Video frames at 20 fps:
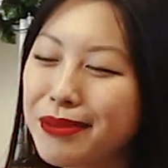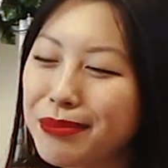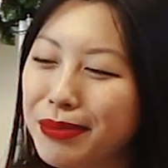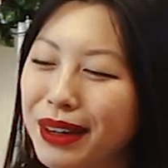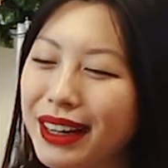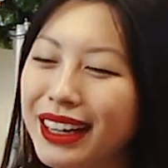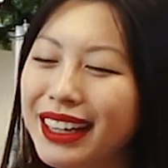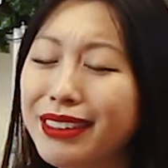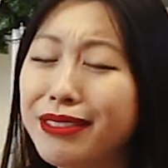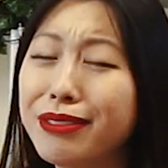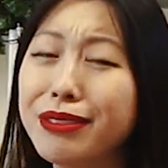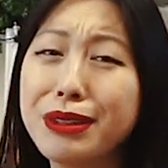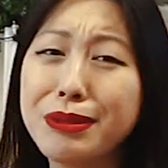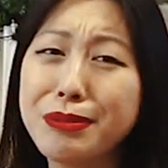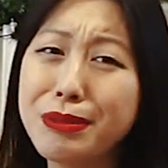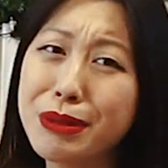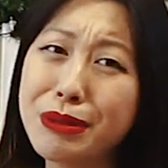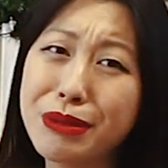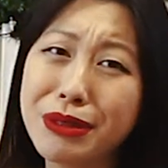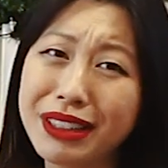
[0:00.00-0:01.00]
But it would
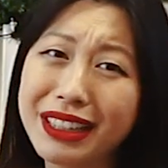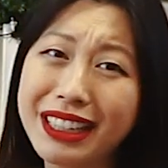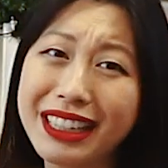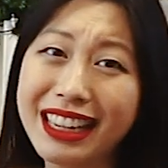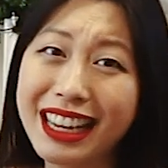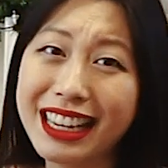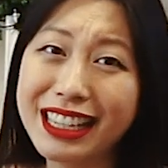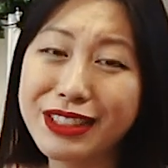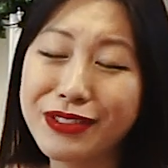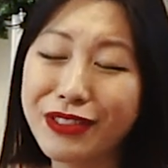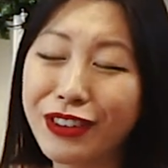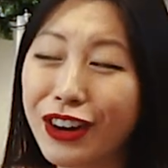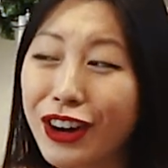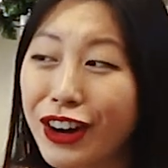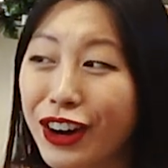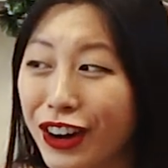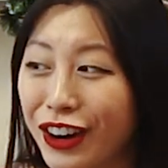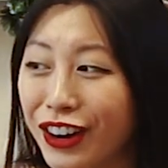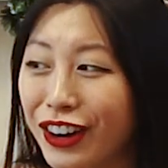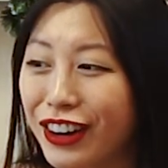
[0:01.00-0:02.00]
be really nice for
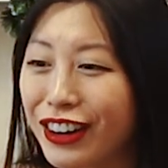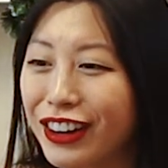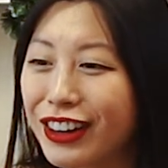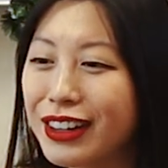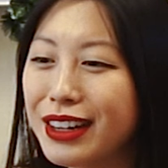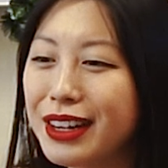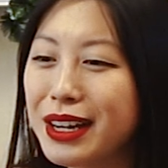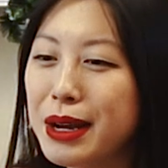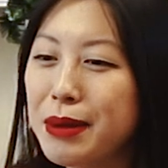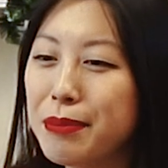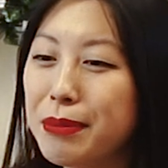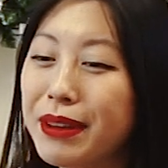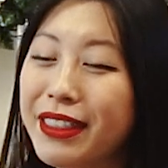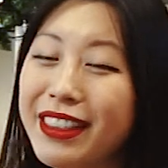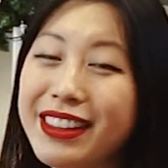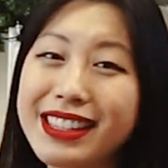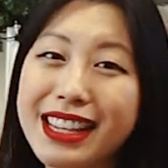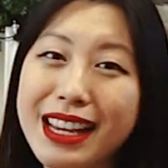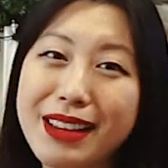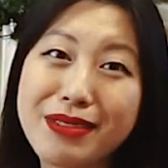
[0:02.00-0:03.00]
her, but at
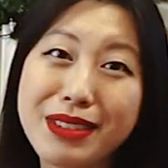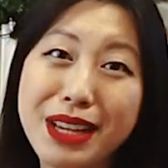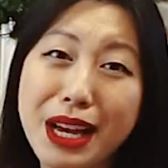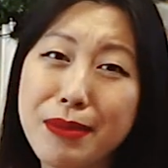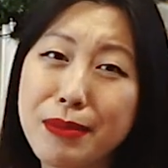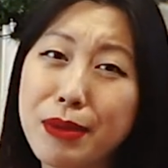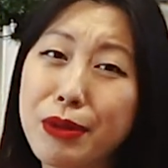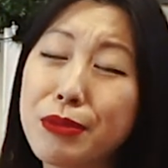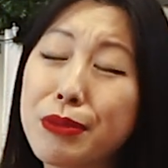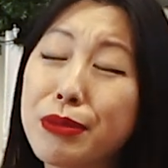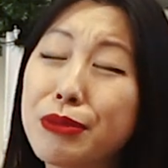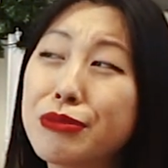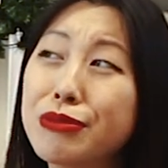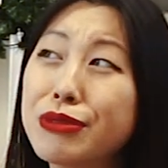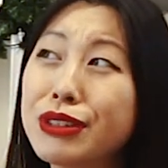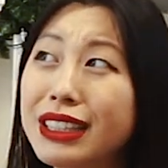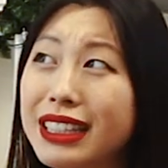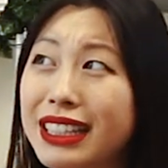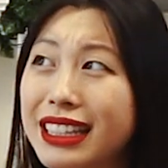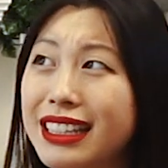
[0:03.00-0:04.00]
the same time it would be
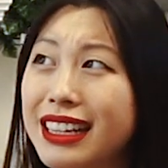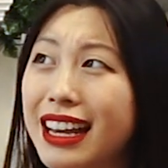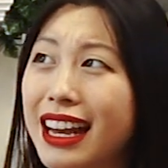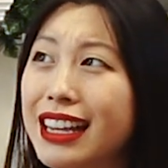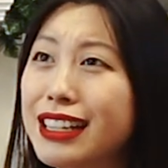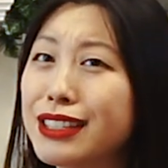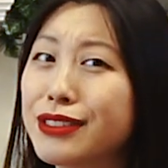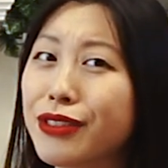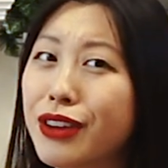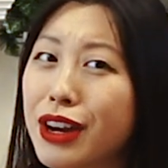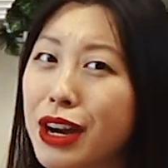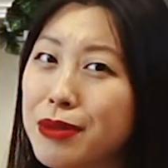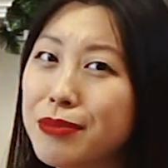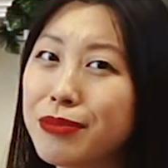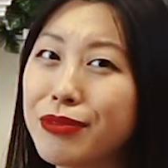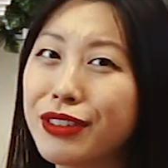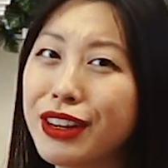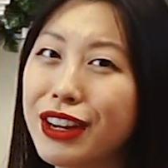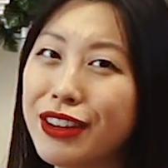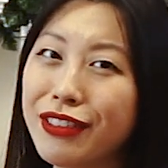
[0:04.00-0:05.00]
really nice for
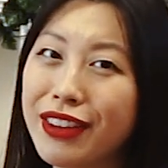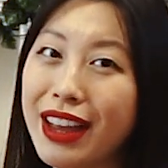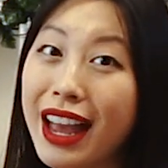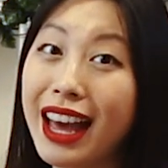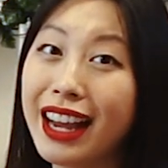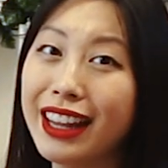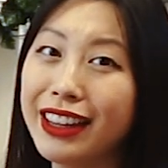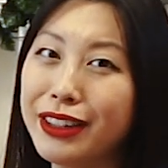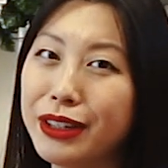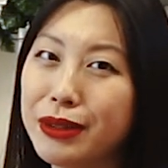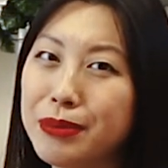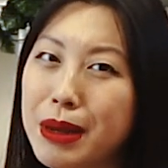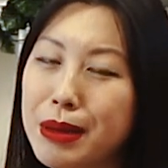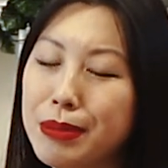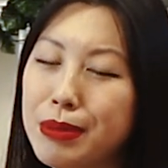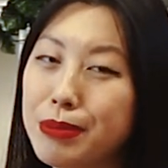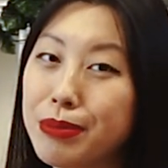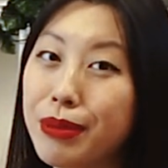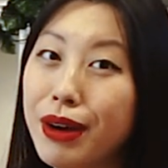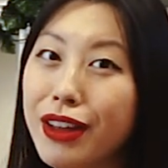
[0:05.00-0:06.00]
Humphrey if he had a little
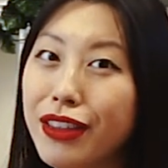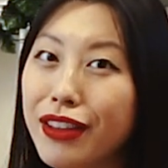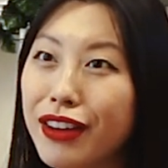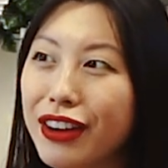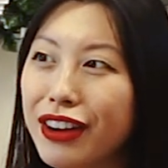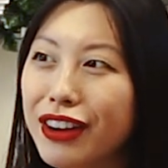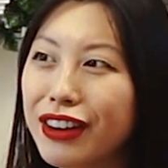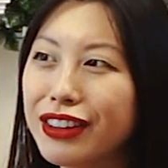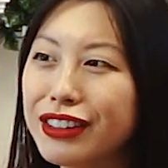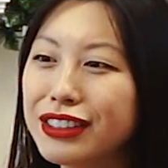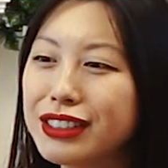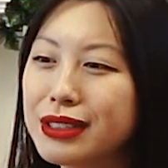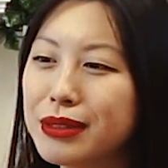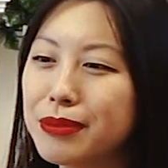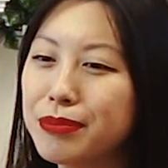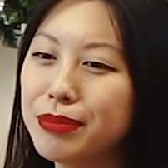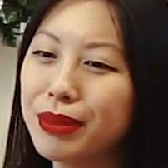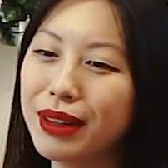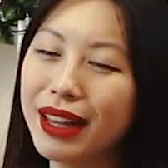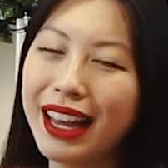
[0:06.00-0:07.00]
baby brother to
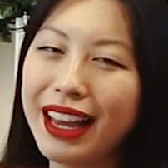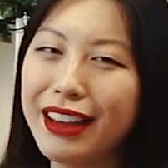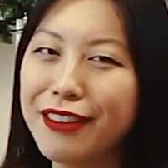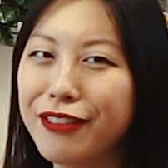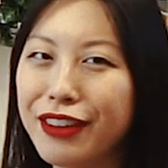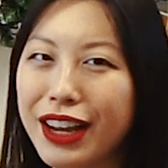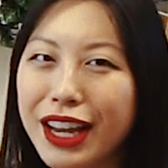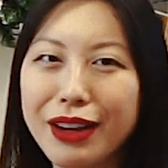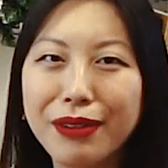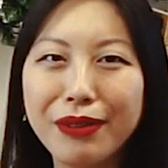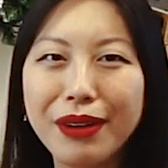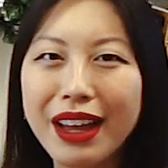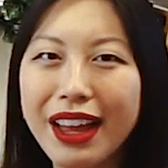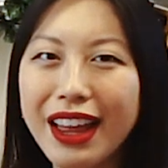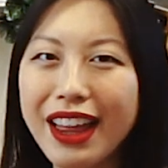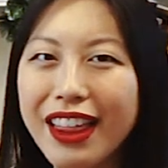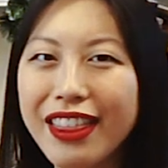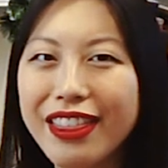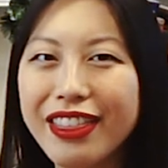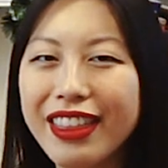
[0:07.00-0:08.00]
play fight with,
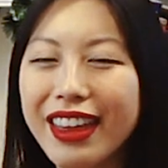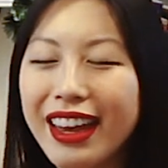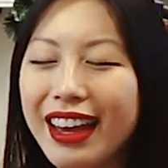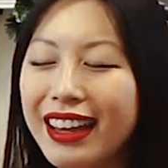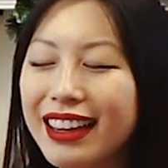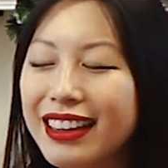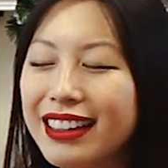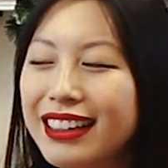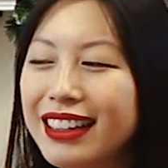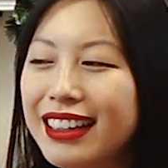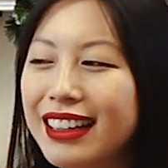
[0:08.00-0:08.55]
and